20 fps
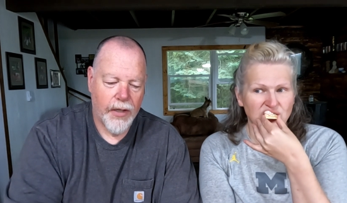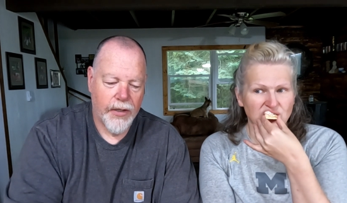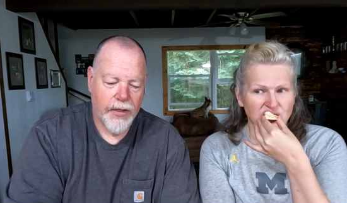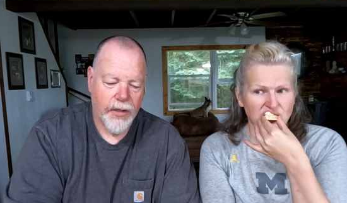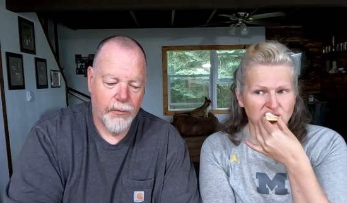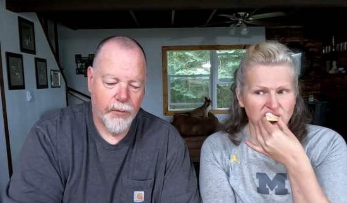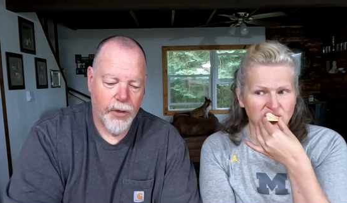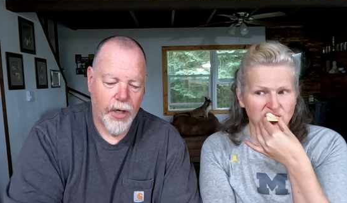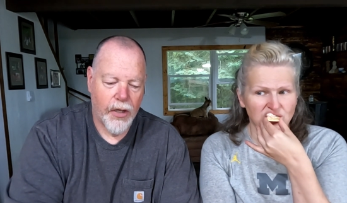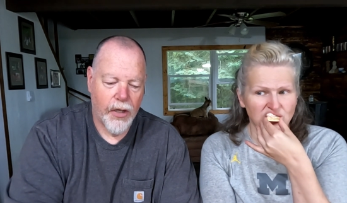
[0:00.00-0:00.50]
Speaker 1: And
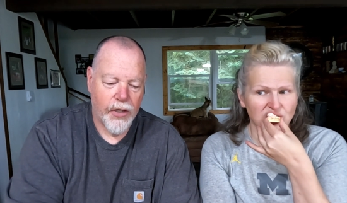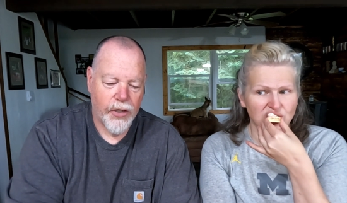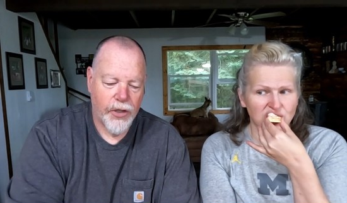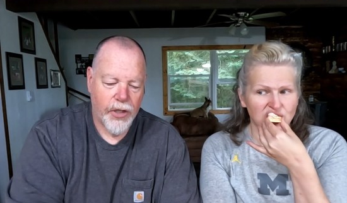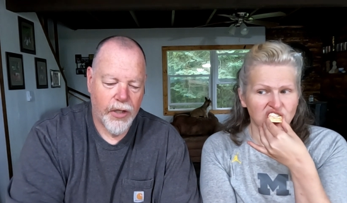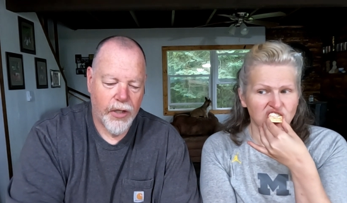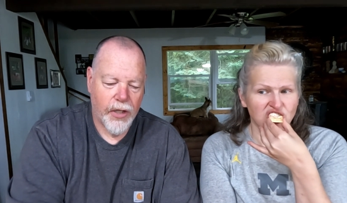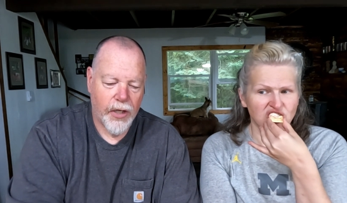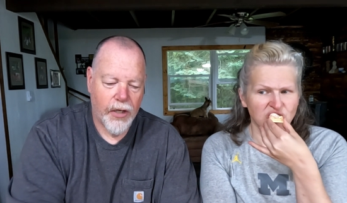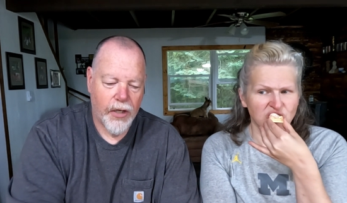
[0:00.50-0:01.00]
some
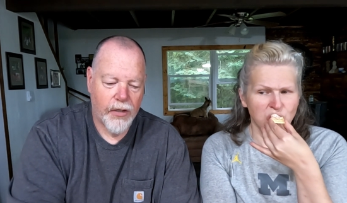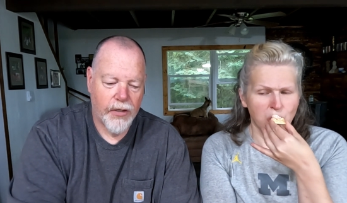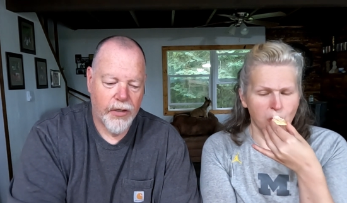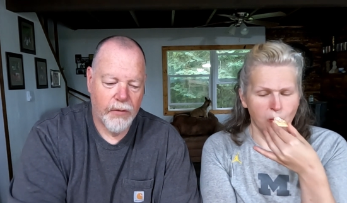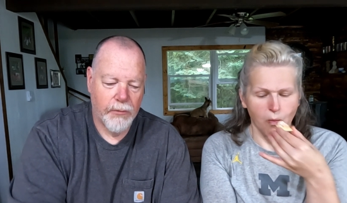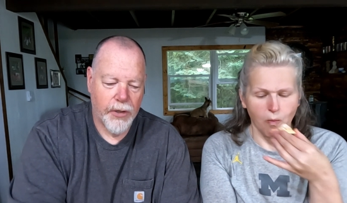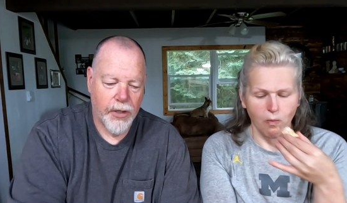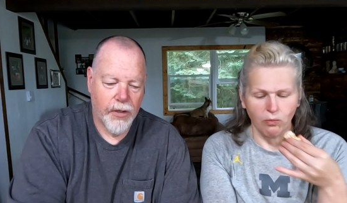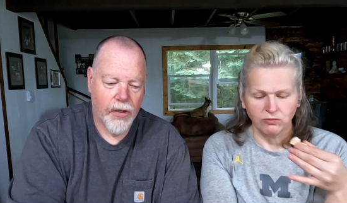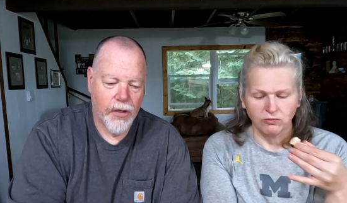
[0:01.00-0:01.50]
relish in there,
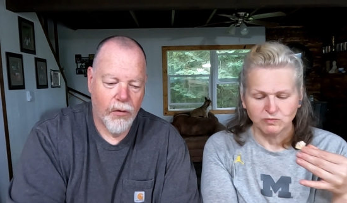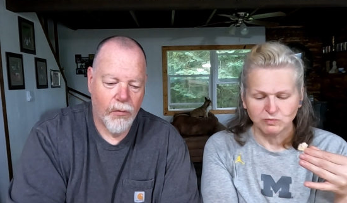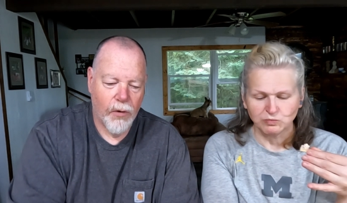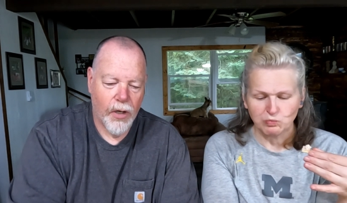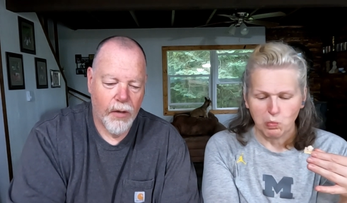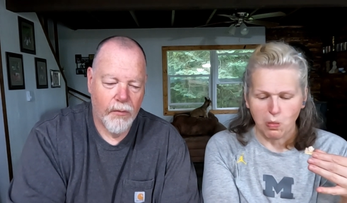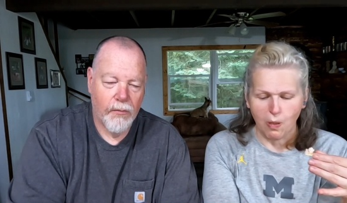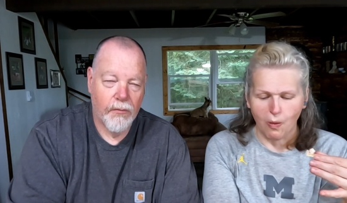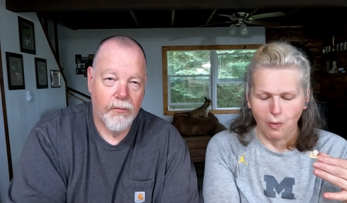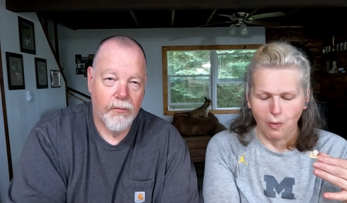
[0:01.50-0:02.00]
some Miracle
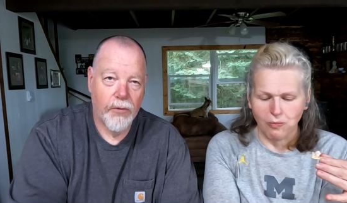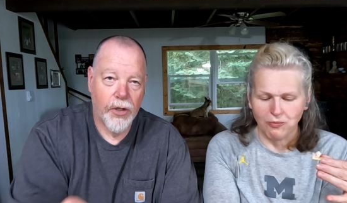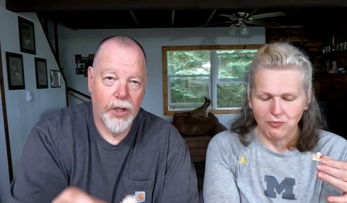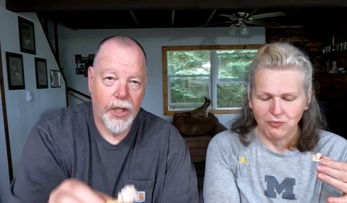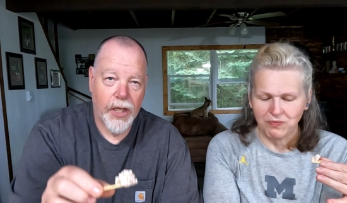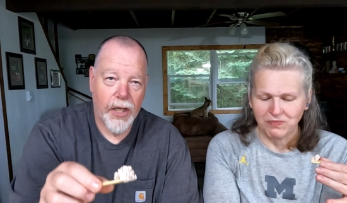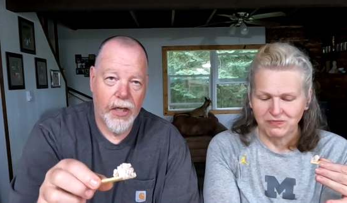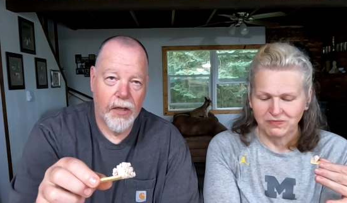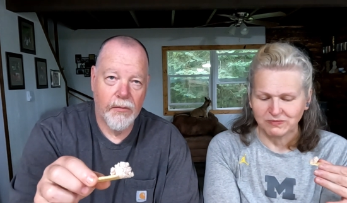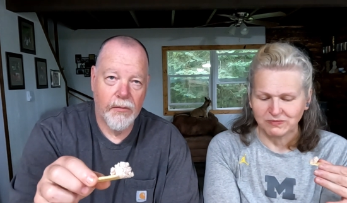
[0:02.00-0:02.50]
Whip,
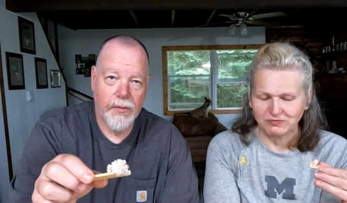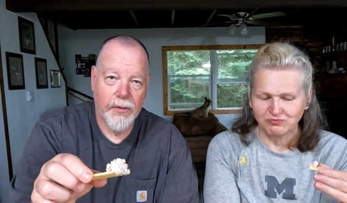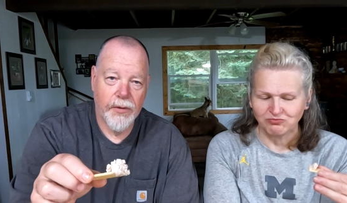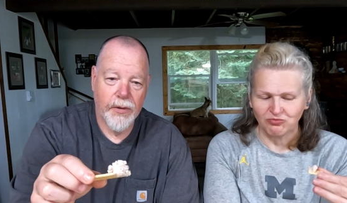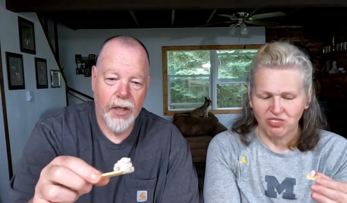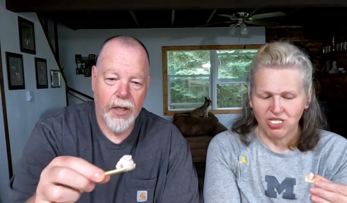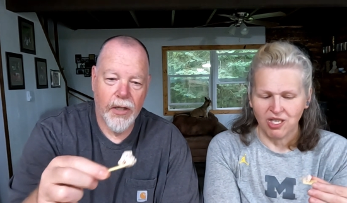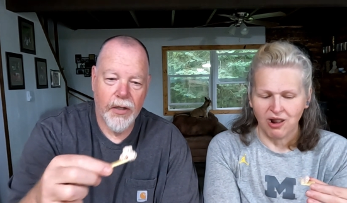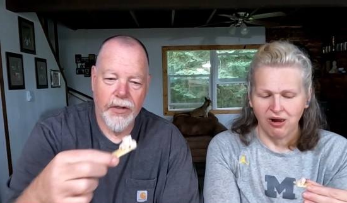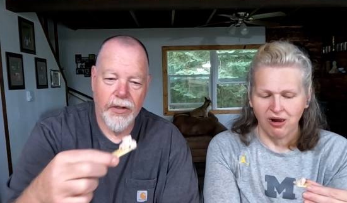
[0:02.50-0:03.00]
put that
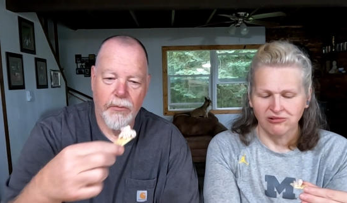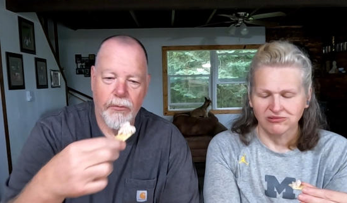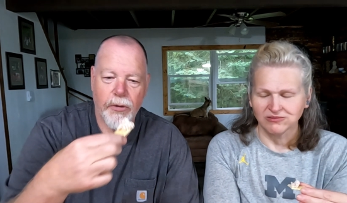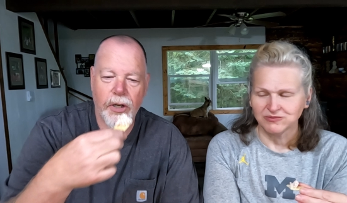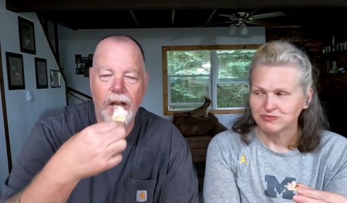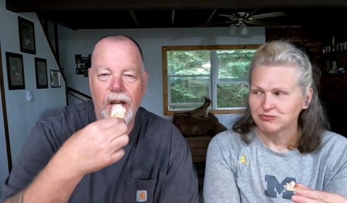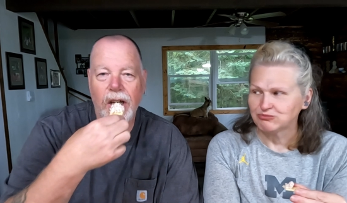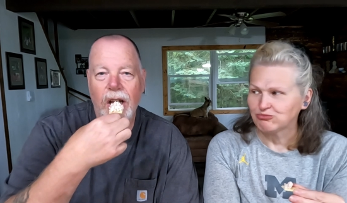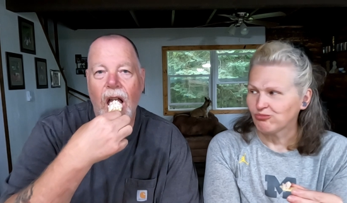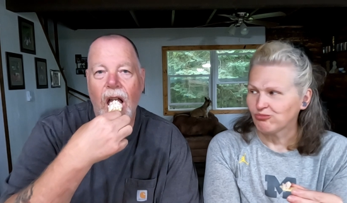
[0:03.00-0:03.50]
on some
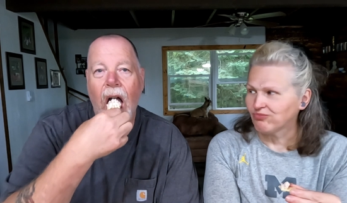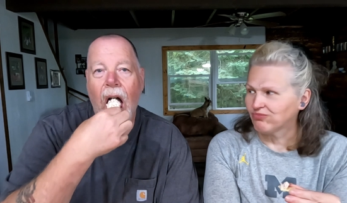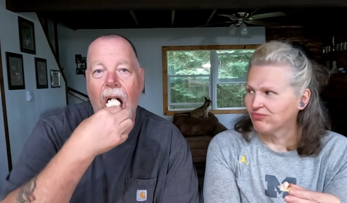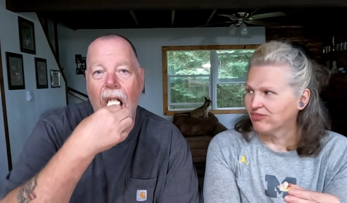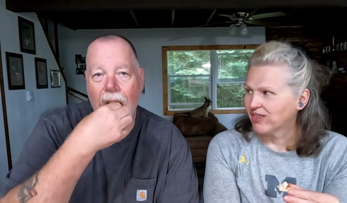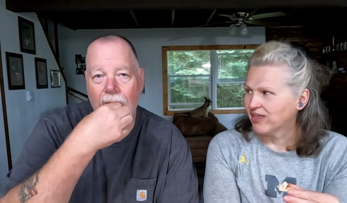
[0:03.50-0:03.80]
bread.